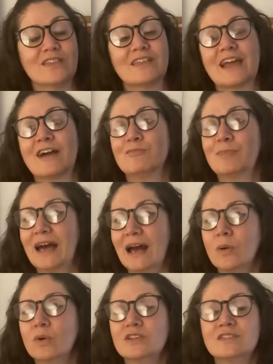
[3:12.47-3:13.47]
that they have
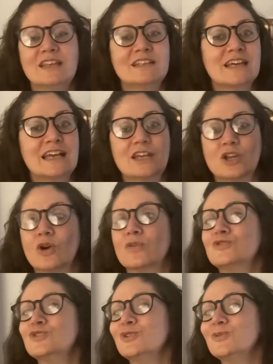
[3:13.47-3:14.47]
powers and they're taken
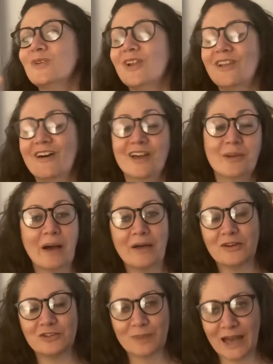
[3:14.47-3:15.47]
off to learn about
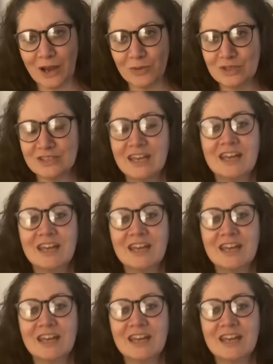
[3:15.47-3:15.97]
those powers.